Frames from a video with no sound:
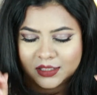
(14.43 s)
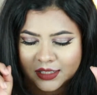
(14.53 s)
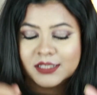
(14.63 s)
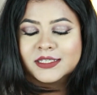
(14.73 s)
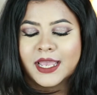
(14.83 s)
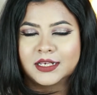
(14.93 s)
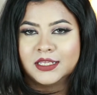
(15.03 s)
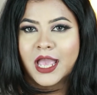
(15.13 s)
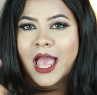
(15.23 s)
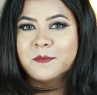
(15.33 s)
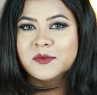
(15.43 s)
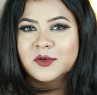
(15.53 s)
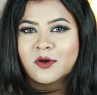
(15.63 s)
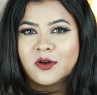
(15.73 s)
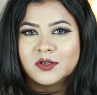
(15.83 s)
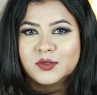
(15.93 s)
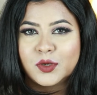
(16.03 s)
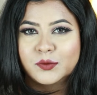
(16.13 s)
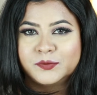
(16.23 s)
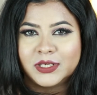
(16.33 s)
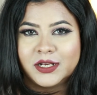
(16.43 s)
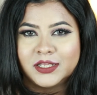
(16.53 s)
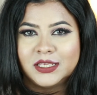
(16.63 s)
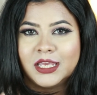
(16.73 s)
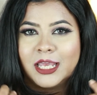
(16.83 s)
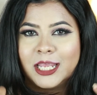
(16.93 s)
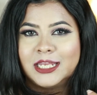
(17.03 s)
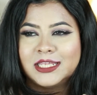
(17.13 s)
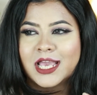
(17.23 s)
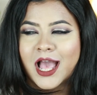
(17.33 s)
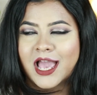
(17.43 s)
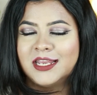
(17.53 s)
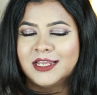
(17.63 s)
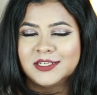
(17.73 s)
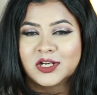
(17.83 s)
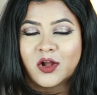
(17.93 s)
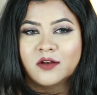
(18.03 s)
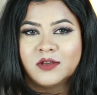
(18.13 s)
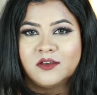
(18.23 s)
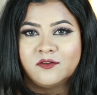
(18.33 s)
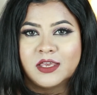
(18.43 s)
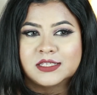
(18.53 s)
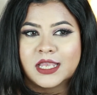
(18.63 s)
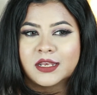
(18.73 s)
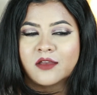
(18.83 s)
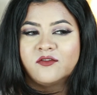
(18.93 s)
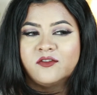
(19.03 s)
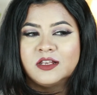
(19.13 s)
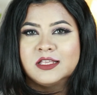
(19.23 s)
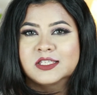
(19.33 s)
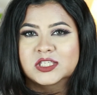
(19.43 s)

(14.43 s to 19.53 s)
Exactly. I'm not wearing any highlighter on my face and I'm feeling